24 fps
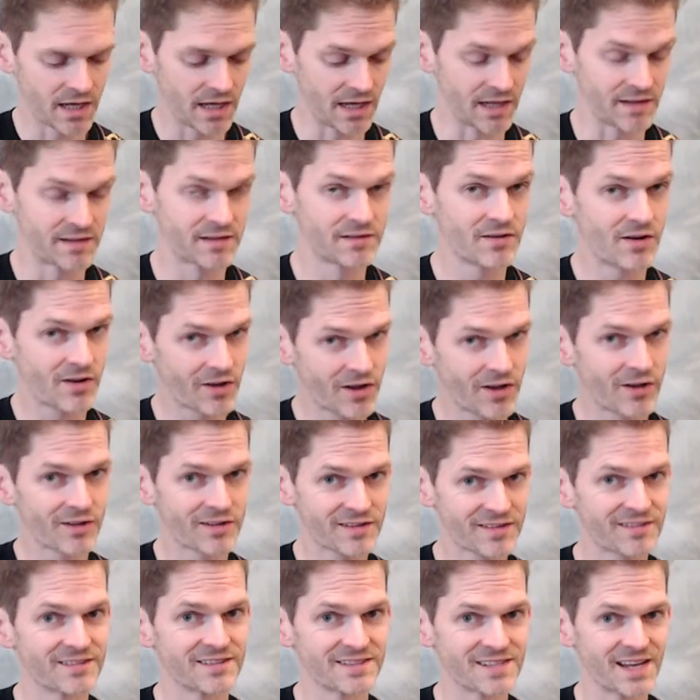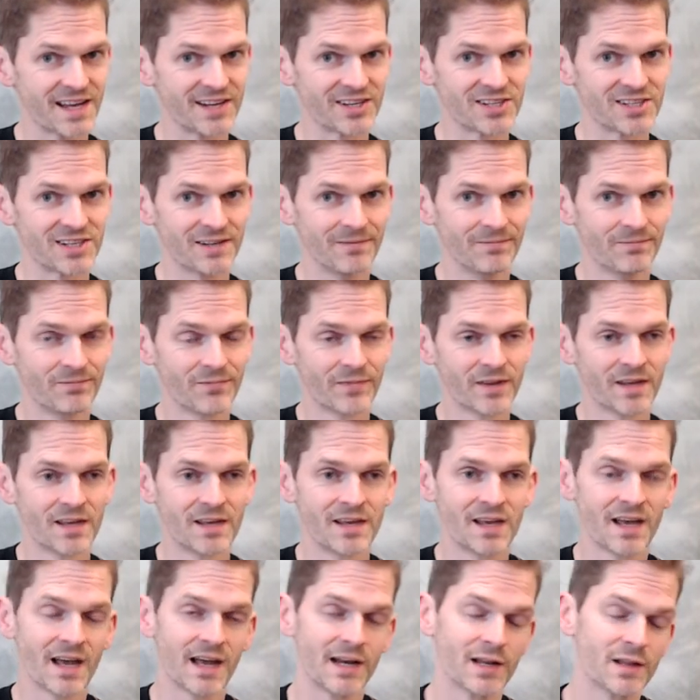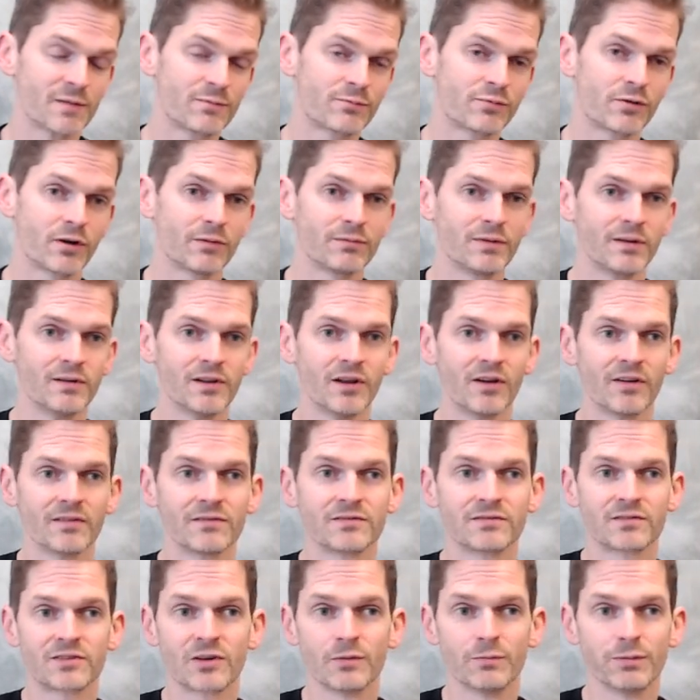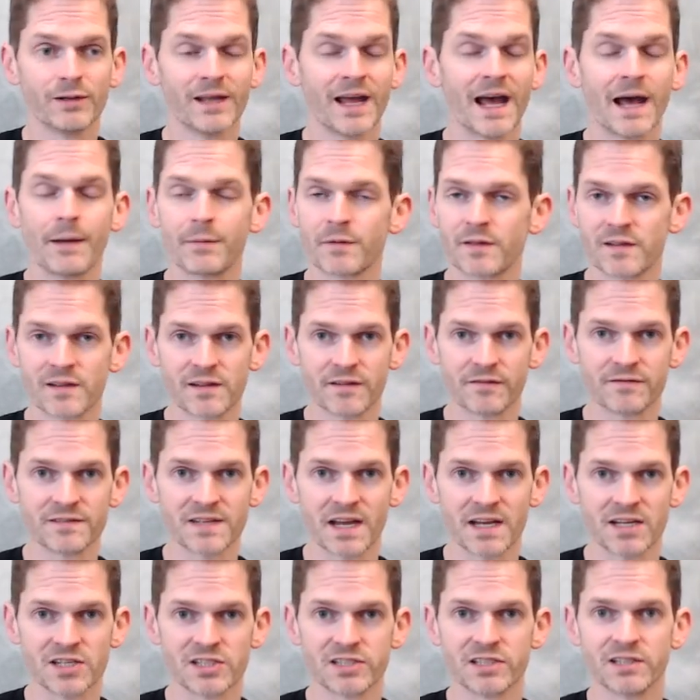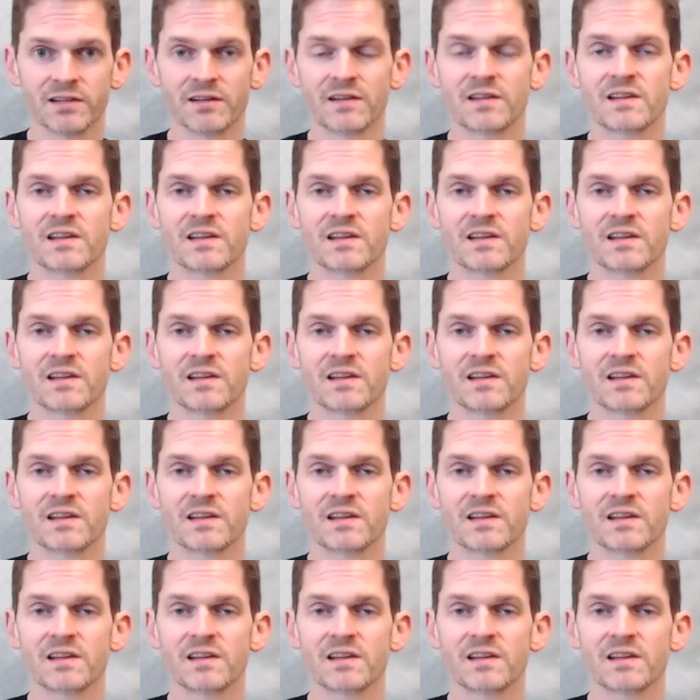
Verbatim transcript: It's not constant tension, and it's probably not complete absence of tension.